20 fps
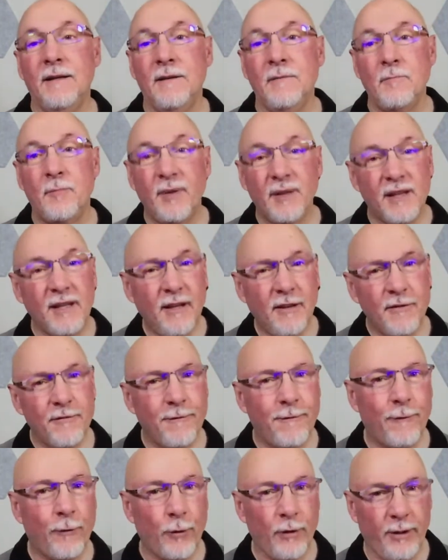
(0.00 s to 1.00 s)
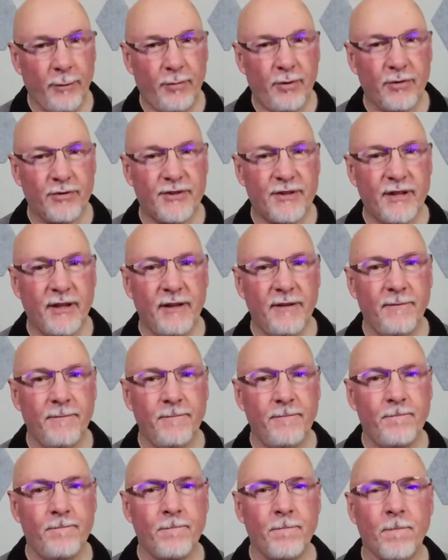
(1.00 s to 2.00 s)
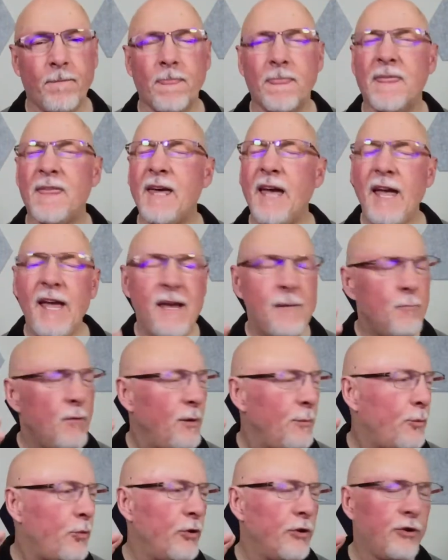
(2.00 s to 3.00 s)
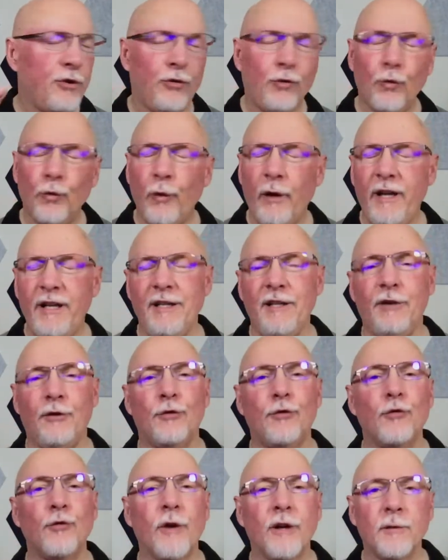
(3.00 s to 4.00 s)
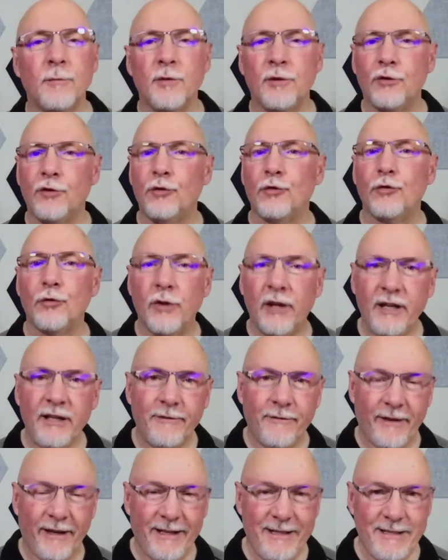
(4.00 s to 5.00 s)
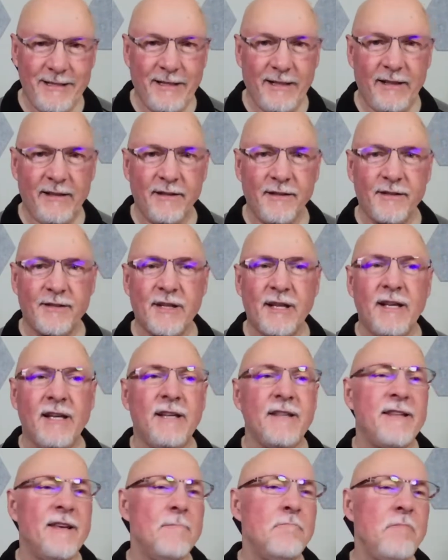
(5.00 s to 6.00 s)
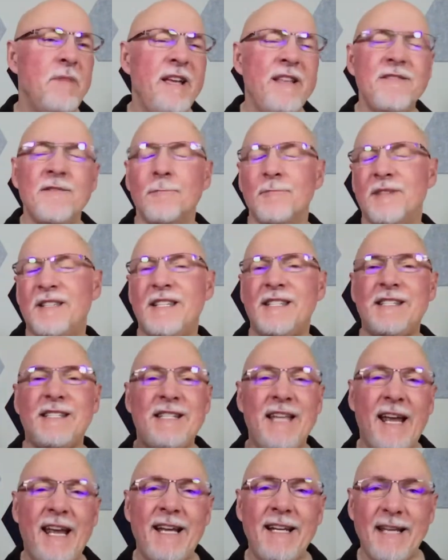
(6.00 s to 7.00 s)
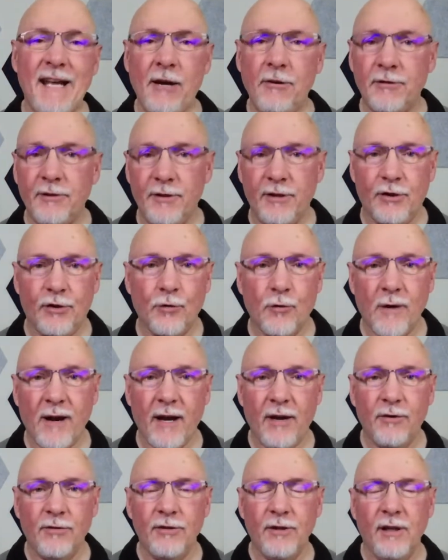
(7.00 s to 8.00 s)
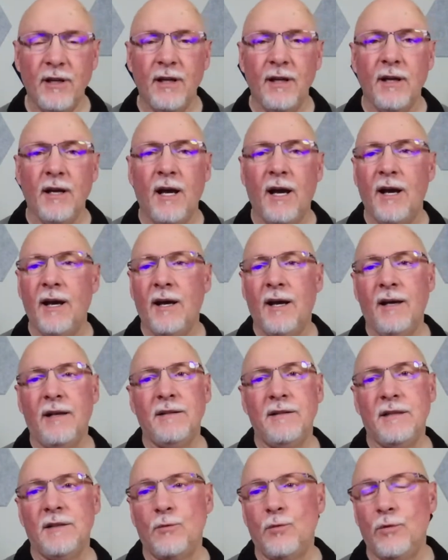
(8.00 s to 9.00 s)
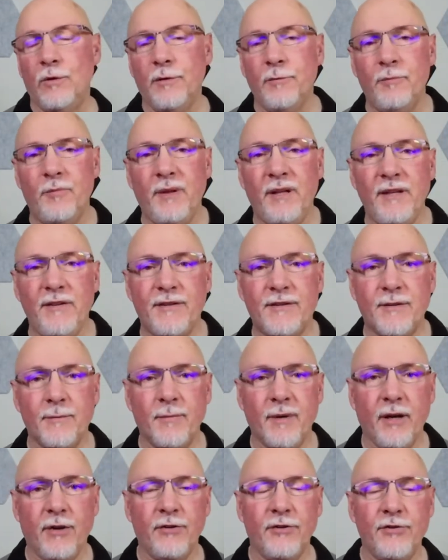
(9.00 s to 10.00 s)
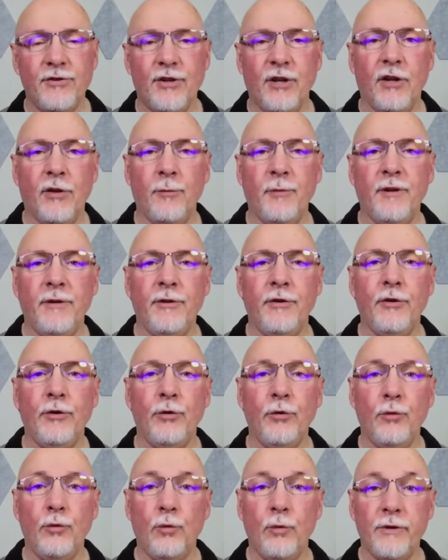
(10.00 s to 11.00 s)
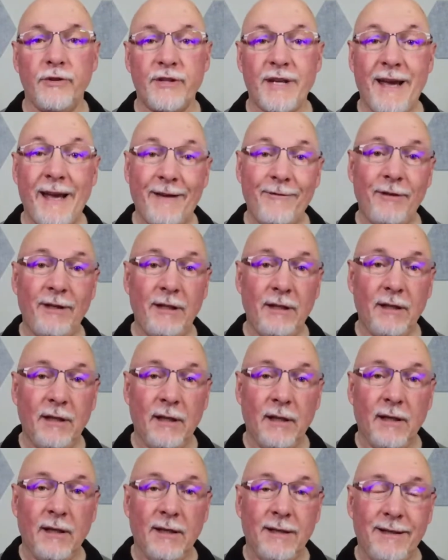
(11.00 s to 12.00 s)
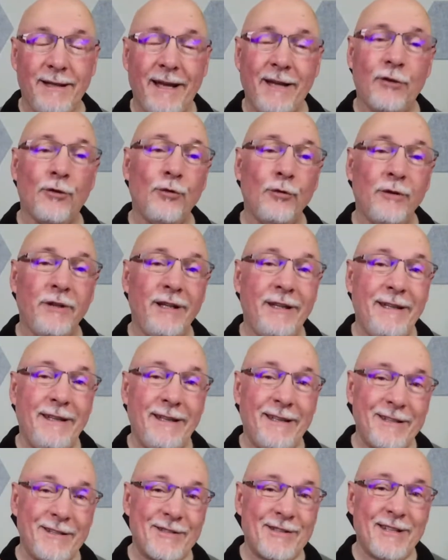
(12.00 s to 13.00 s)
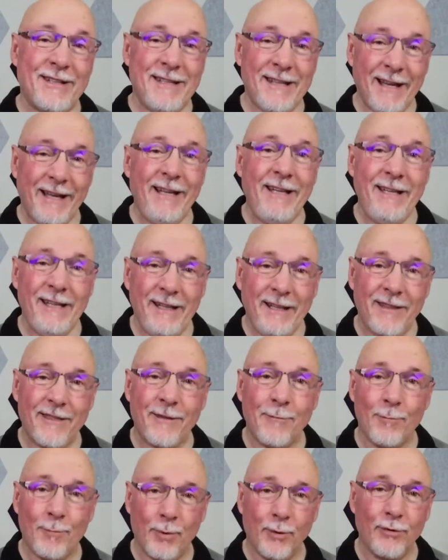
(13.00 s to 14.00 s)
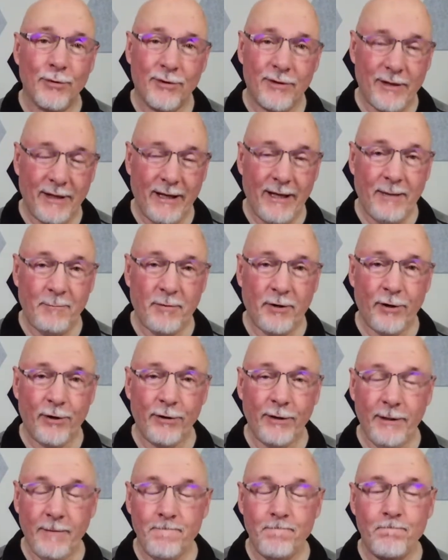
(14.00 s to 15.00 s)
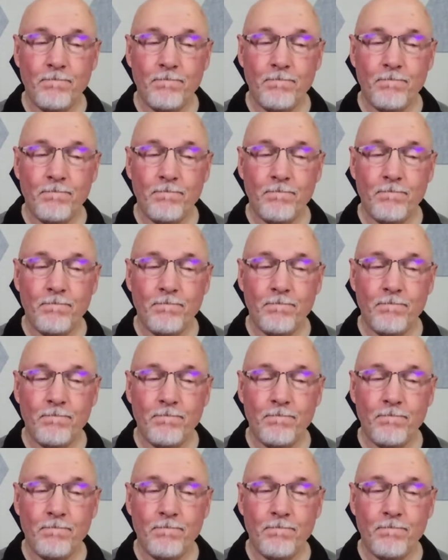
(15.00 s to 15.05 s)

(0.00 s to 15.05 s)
But the other 40% came up with great, incredible, creative ideas that made them stand out in the crowd. I did one piece about a gentleman who was having not only his 90th birthday party,